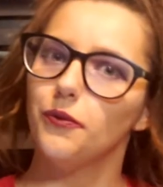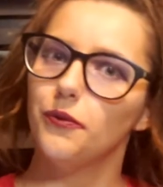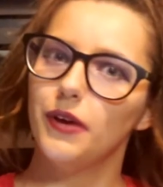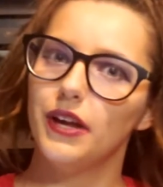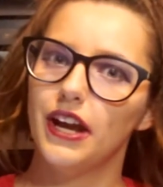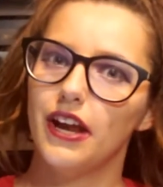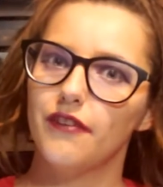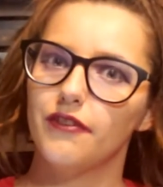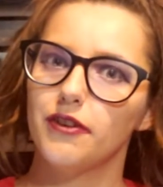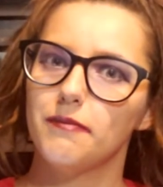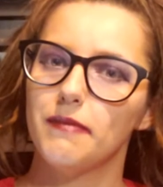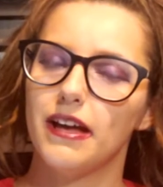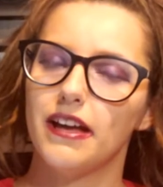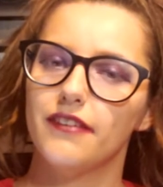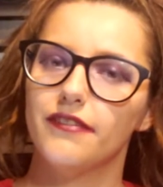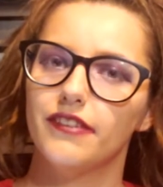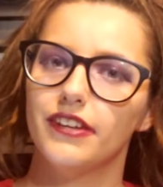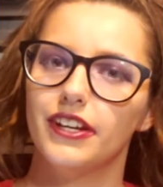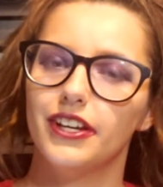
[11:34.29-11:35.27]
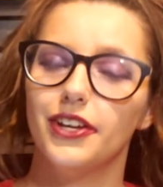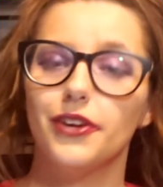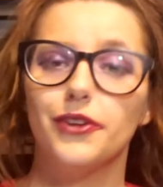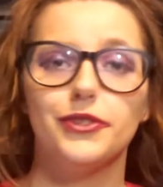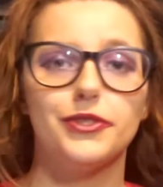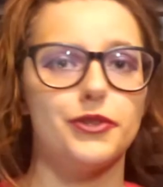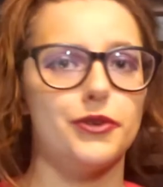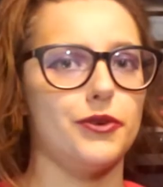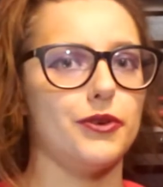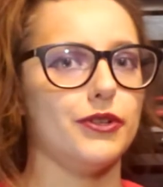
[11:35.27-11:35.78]
whenever my
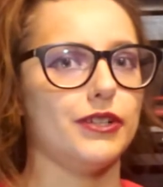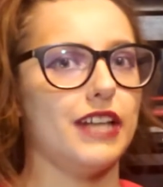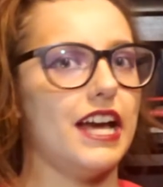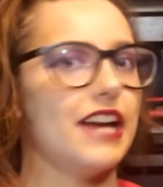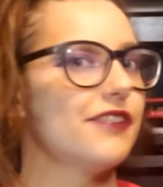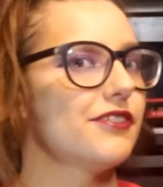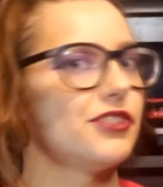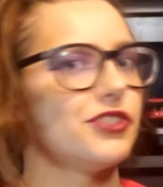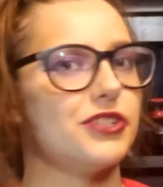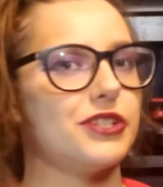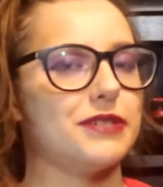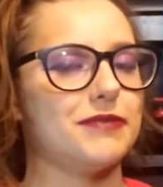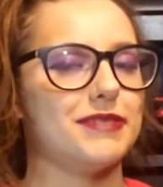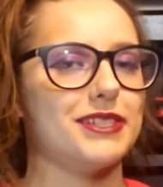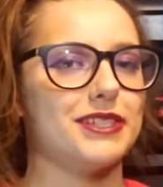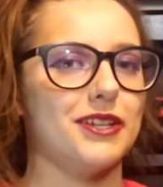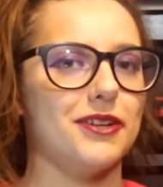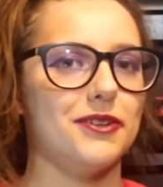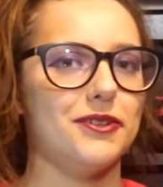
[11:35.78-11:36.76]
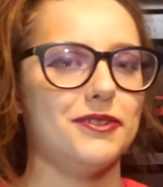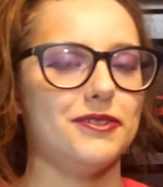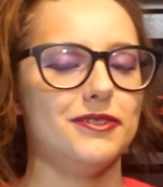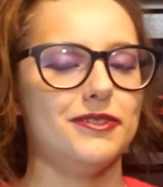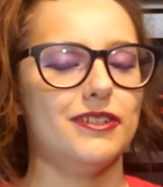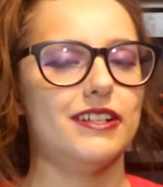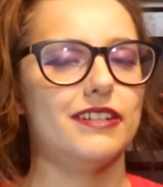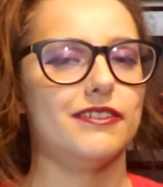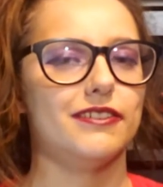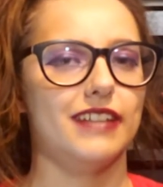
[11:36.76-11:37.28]
videos or live streams
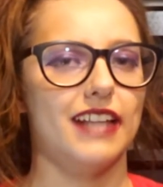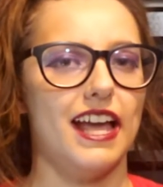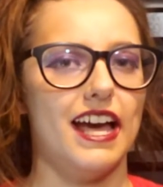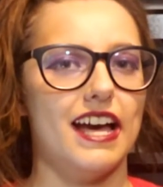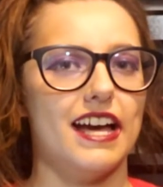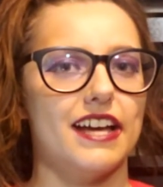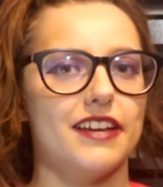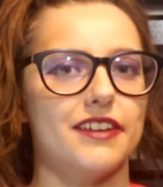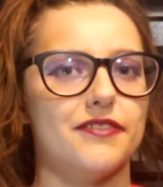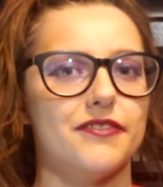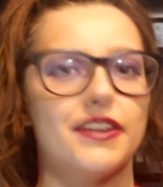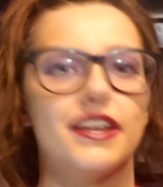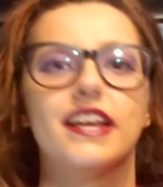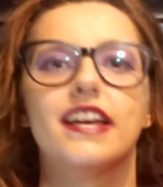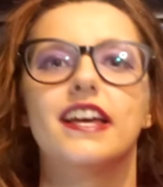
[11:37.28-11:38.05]
go live.